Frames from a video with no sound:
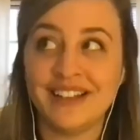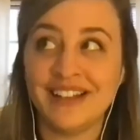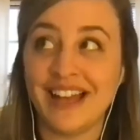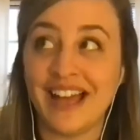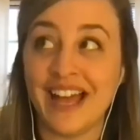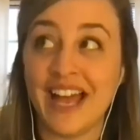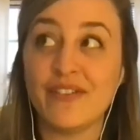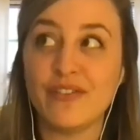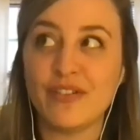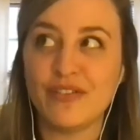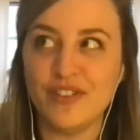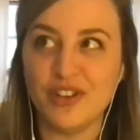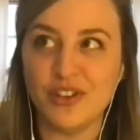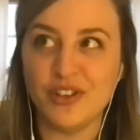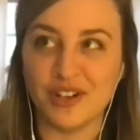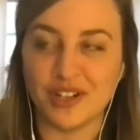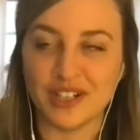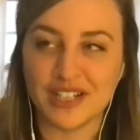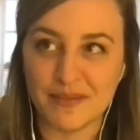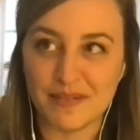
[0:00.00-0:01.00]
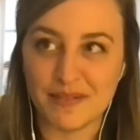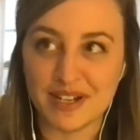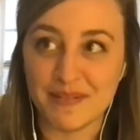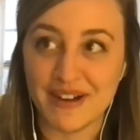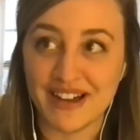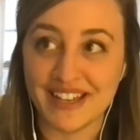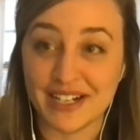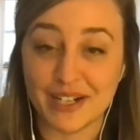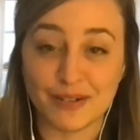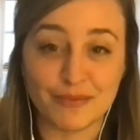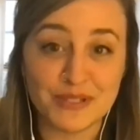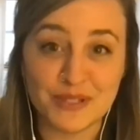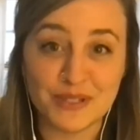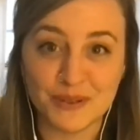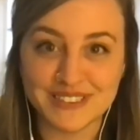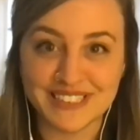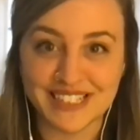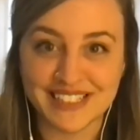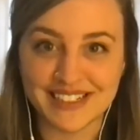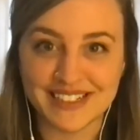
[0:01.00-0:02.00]
i have a few that are coming to mind and i'm so
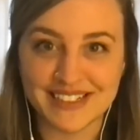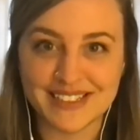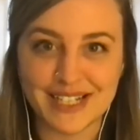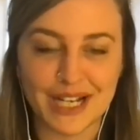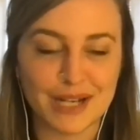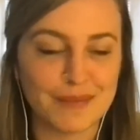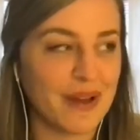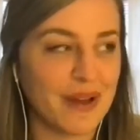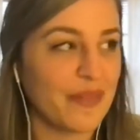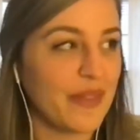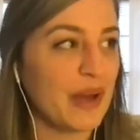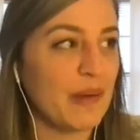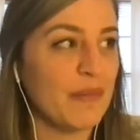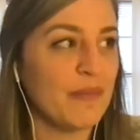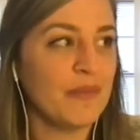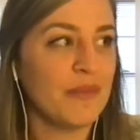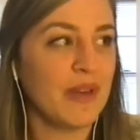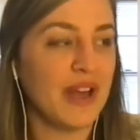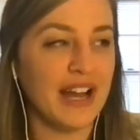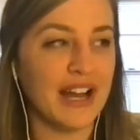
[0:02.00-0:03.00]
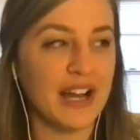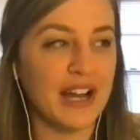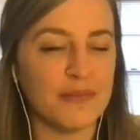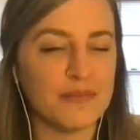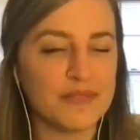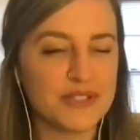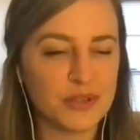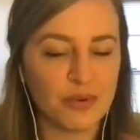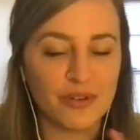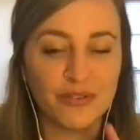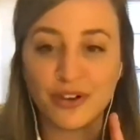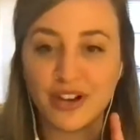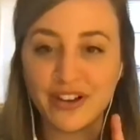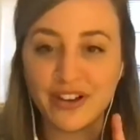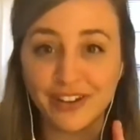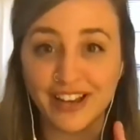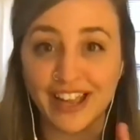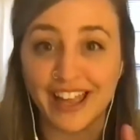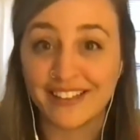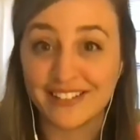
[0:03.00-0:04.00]
excited to talk about them um, so before i
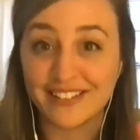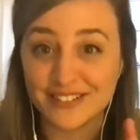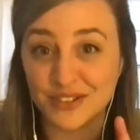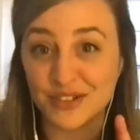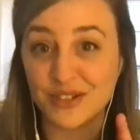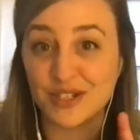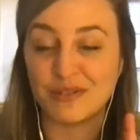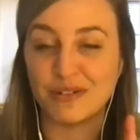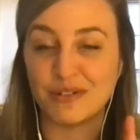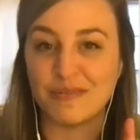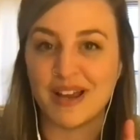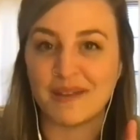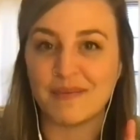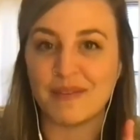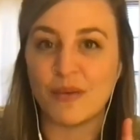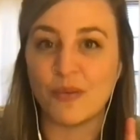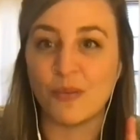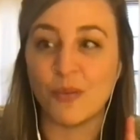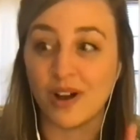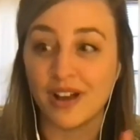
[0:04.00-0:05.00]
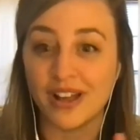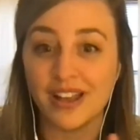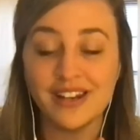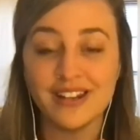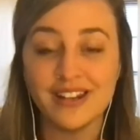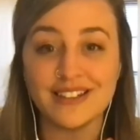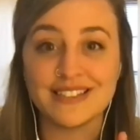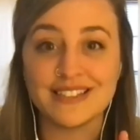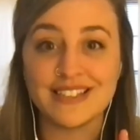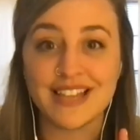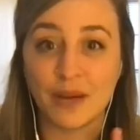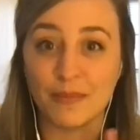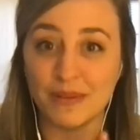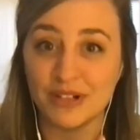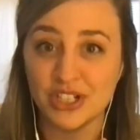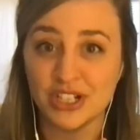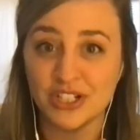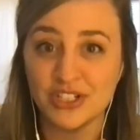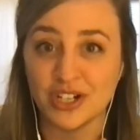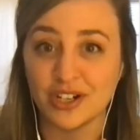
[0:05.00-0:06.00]
forget so you can remind me one is how
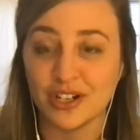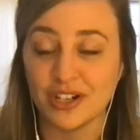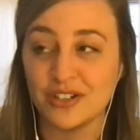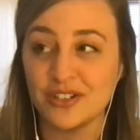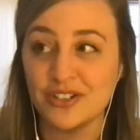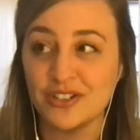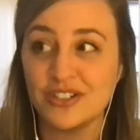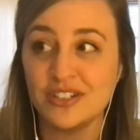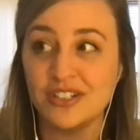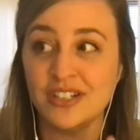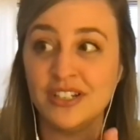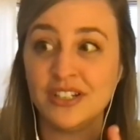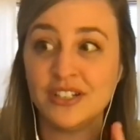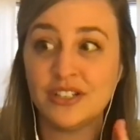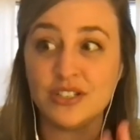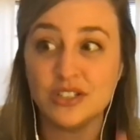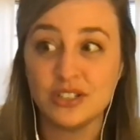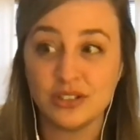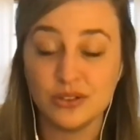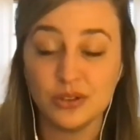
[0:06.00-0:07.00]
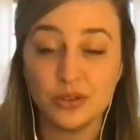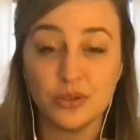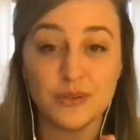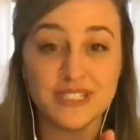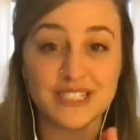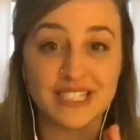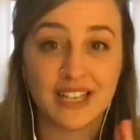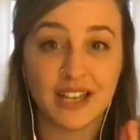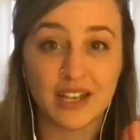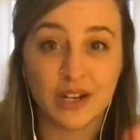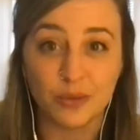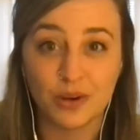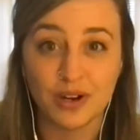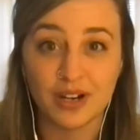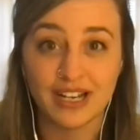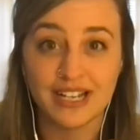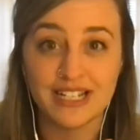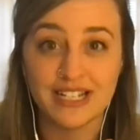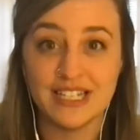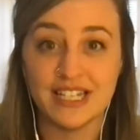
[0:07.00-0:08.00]
much i charged two was the kind of
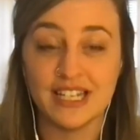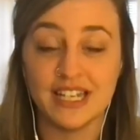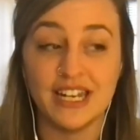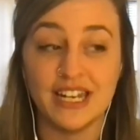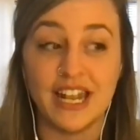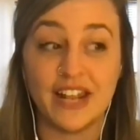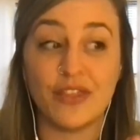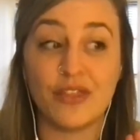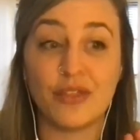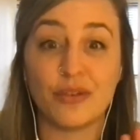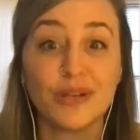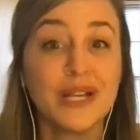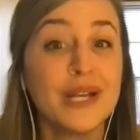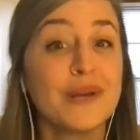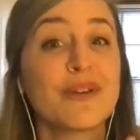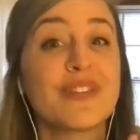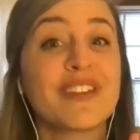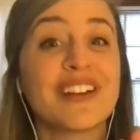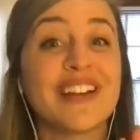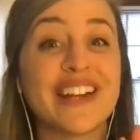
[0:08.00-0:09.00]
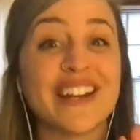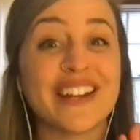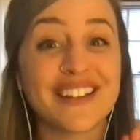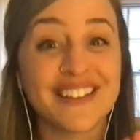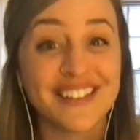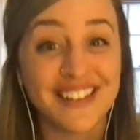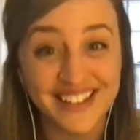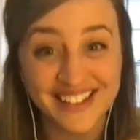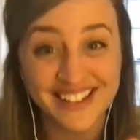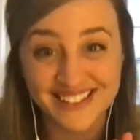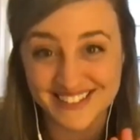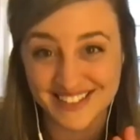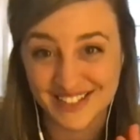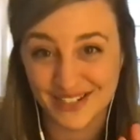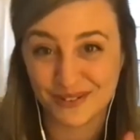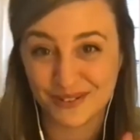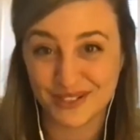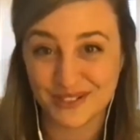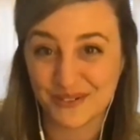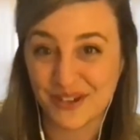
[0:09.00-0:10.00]
work I did, and three were the kind of clients I
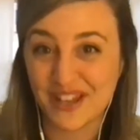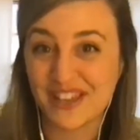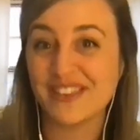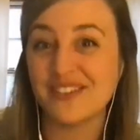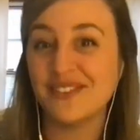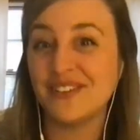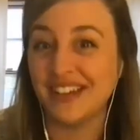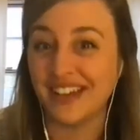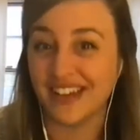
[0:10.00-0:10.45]
worked with. Okay.